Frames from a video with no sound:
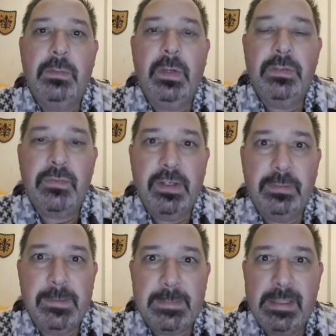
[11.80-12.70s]
where I try
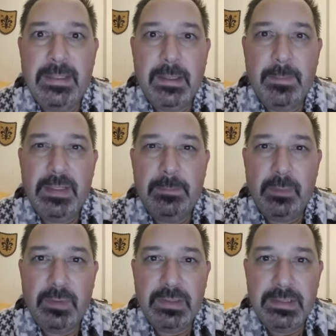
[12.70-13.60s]
to explain a bit
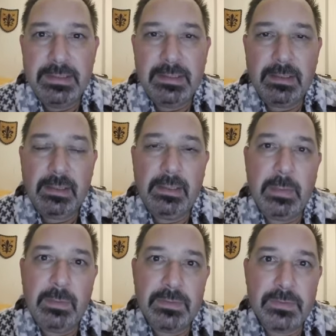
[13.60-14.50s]
more in detail, and I
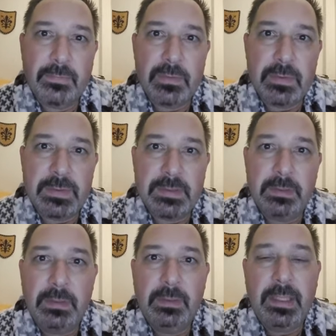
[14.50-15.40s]
will also focus
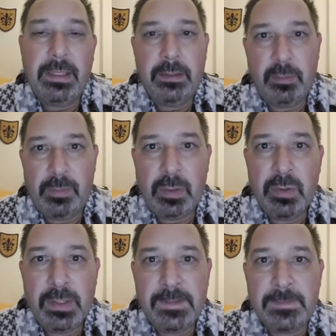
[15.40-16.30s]
on your
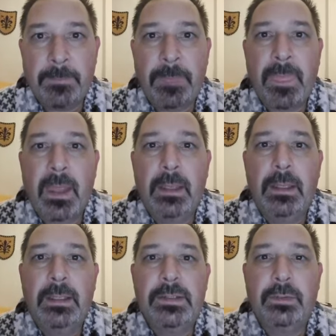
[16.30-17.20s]
progress,
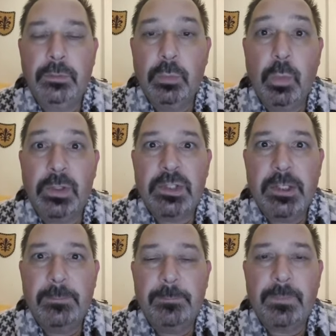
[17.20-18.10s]
so do watch
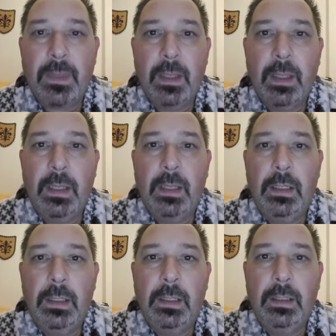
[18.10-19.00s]
them.
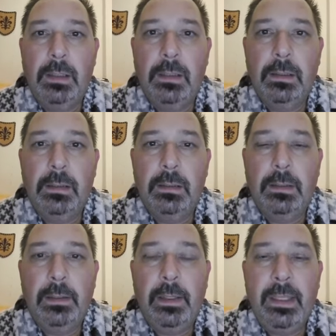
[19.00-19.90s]

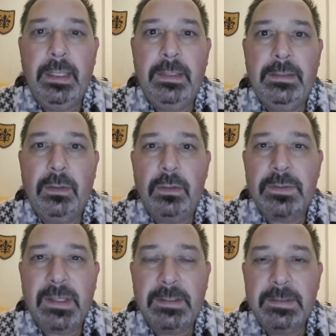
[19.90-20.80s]
And
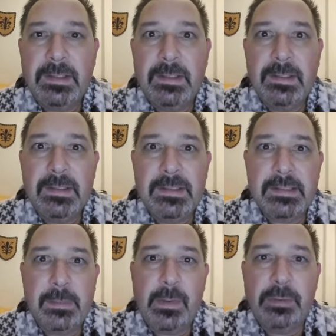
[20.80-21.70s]
also second thing
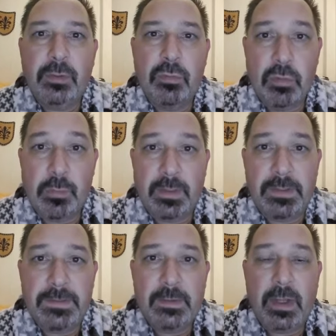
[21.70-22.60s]
is about your
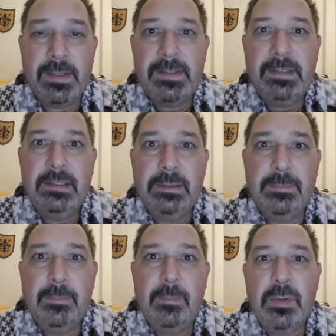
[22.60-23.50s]
homework. So I see that
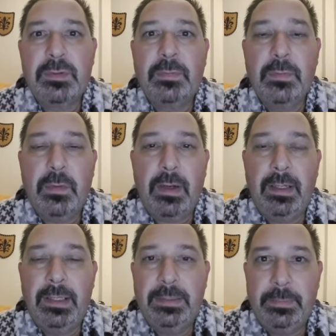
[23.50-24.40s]
most of you
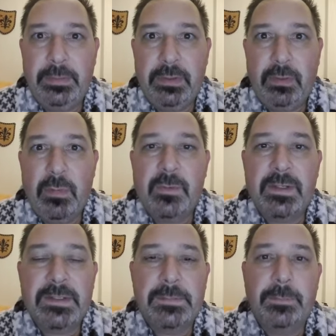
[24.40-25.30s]
are late with your
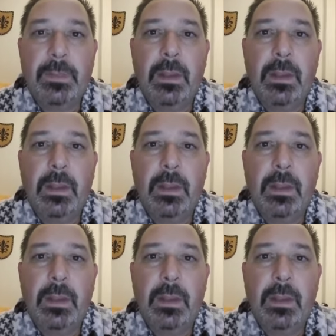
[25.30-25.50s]
homeworks,